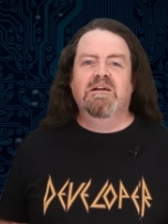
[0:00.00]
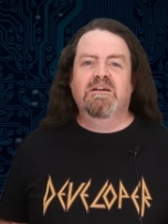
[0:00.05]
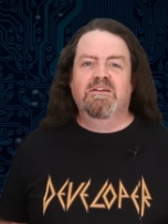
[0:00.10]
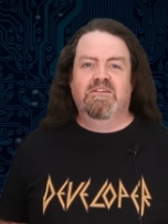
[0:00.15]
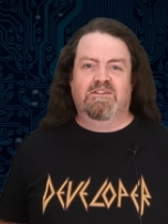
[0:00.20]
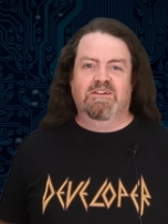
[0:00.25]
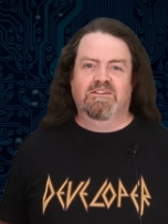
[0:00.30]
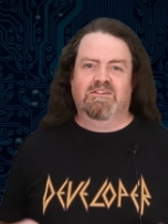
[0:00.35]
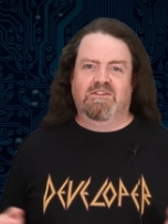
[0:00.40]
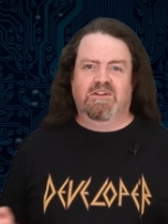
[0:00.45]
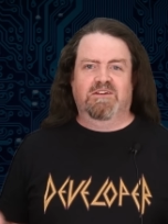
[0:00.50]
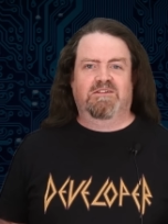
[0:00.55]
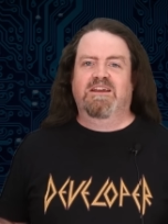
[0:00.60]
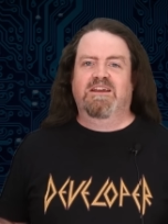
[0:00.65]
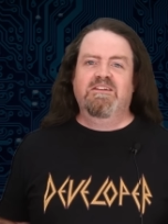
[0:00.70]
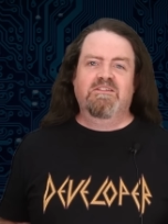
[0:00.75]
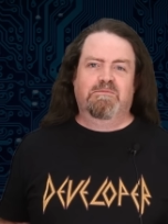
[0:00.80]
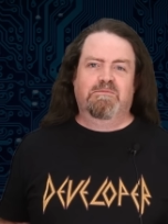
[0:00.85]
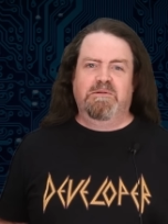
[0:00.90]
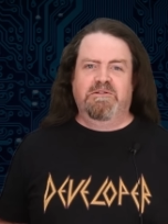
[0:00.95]
since the
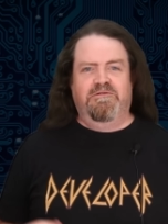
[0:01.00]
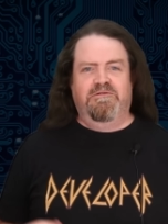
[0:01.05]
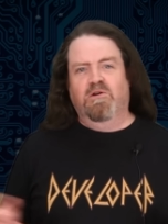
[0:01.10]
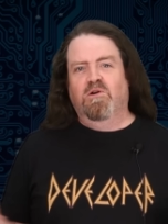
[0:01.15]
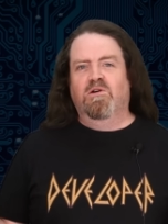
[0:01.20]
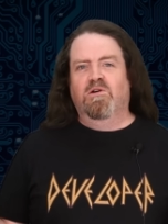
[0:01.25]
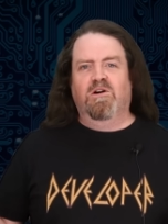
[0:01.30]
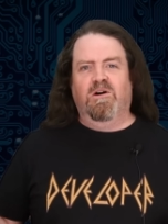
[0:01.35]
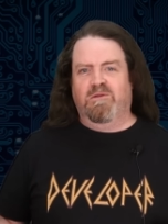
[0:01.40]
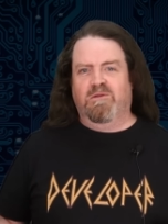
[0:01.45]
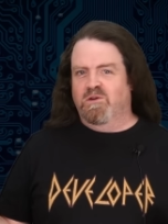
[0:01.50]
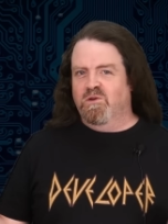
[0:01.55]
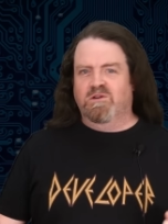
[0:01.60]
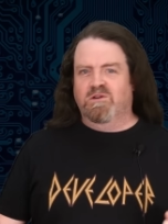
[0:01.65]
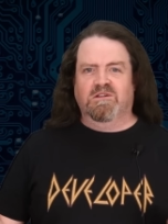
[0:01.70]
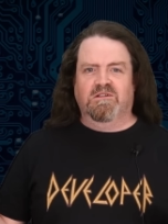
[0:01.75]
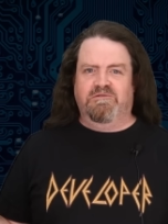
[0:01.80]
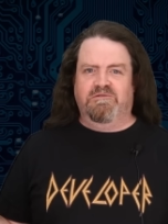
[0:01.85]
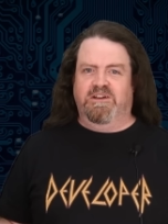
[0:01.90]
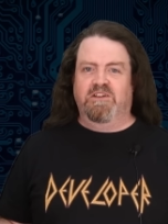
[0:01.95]
days before Google,